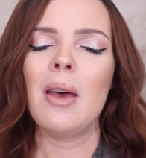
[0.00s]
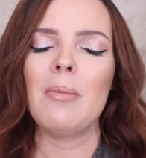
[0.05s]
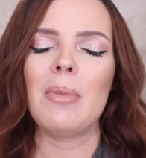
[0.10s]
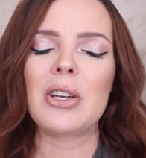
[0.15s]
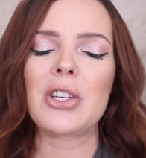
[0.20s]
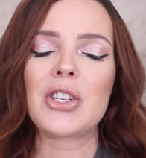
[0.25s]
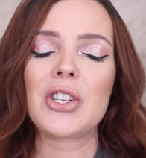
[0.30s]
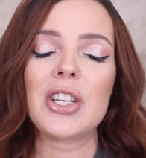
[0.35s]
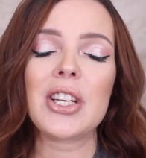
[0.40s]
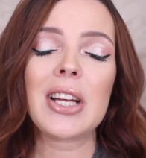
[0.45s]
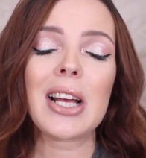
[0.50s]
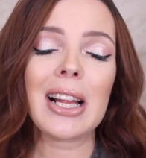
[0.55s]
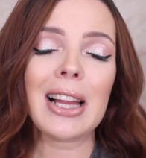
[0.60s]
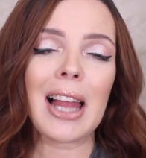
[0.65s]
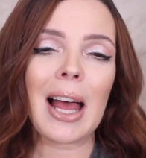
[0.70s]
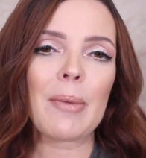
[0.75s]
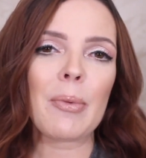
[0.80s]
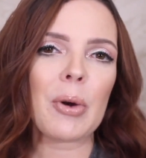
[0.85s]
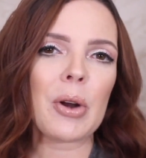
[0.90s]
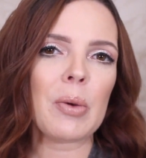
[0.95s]
But she
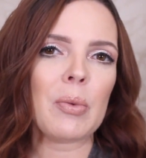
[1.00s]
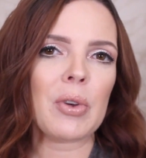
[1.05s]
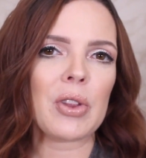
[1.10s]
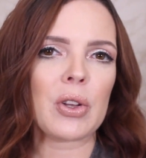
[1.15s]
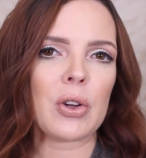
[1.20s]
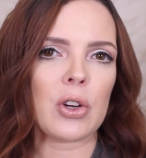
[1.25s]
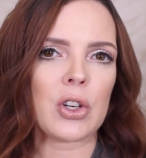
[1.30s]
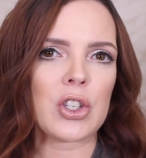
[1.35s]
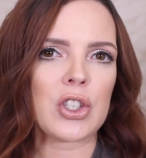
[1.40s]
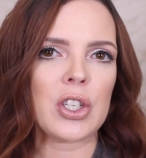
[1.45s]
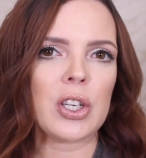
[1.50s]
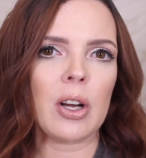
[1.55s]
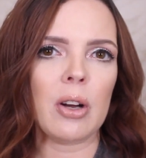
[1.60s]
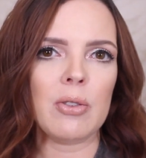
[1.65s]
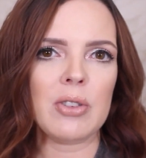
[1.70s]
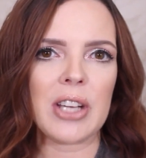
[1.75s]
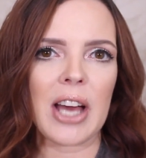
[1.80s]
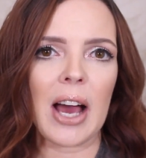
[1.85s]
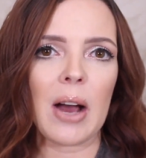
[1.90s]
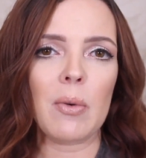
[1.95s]
collaborated with Christian
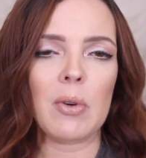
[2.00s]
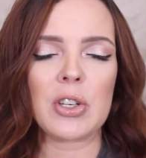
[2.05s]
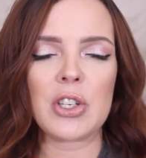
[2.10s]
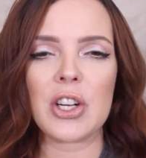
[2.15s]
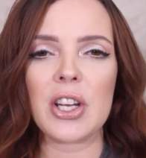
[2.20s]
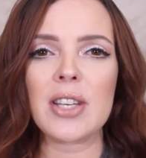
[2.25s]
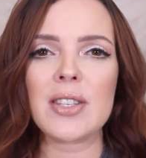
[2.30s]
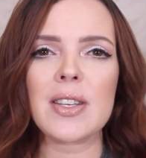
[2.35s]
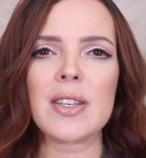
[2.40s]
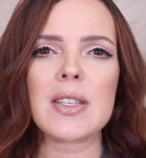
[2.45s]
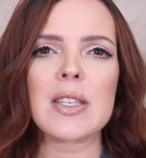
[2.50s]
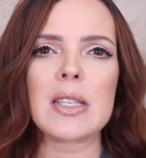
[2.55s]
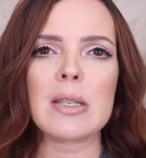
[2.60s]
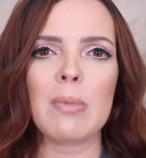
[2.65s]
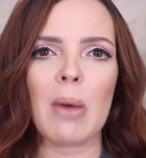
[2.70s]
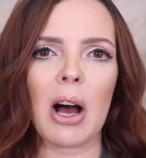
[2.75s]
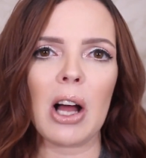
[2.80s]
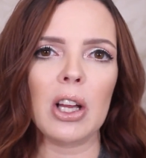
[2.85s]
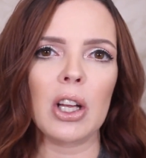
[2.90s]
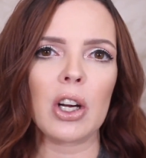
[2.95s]
Audette, which is a
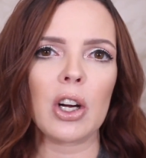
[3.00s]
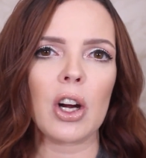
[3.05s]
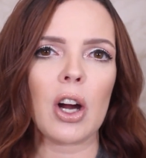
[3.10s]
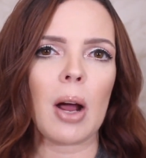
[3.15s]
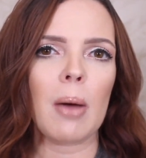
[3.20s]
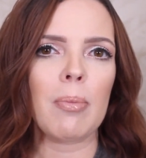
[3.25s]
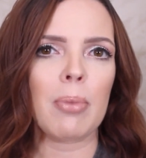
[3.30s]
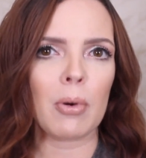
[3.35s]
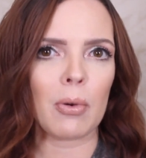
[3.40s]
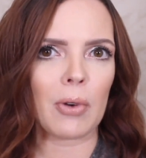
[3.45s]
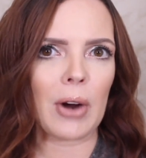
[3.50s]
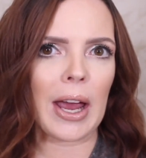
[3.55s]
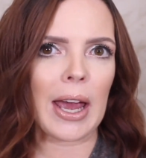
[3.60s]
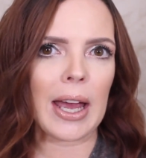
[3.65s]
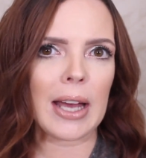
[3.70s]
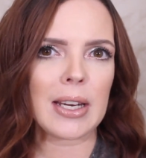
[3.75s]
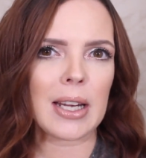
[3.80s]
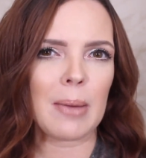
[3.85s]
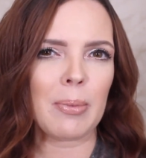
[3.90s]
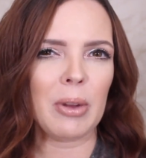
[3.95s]
smaller
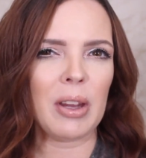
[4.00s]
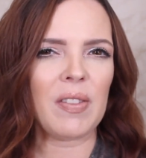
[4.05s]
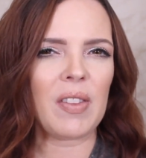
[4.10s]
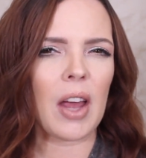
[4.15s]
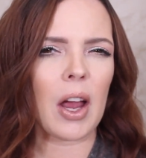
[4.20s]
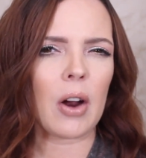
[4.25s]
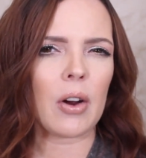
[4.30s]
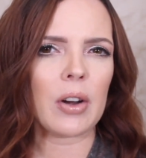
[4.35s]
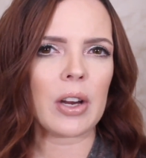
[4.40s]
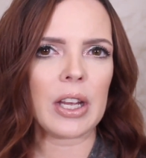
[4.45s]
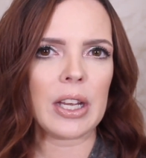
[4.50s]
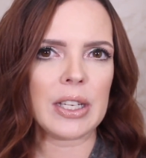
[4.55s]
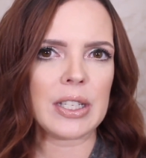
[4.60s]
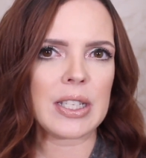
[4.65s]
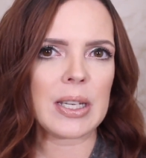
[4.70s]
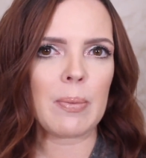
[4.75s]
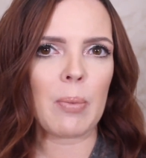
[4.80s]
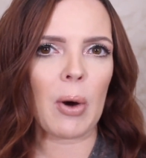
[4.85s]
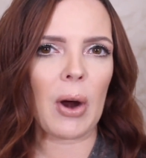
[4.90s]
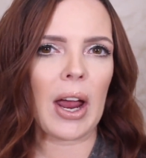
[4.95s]
brand. I believe they are an
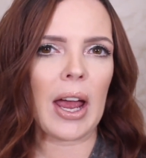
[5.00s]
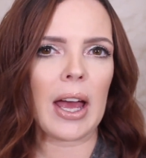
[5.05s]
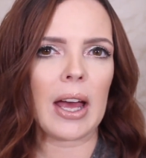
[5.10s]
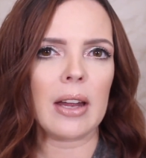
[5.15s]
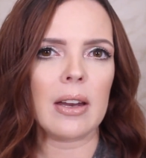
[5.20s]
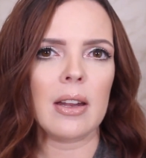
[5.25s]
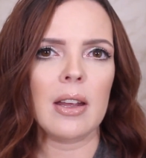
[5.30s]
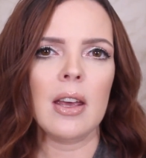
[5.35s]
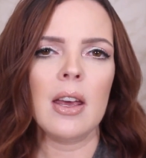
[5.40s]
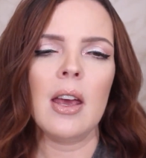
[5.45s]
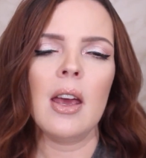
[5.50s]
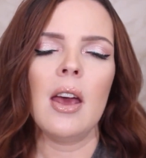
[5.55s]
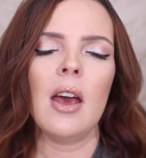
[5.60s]
indie brand.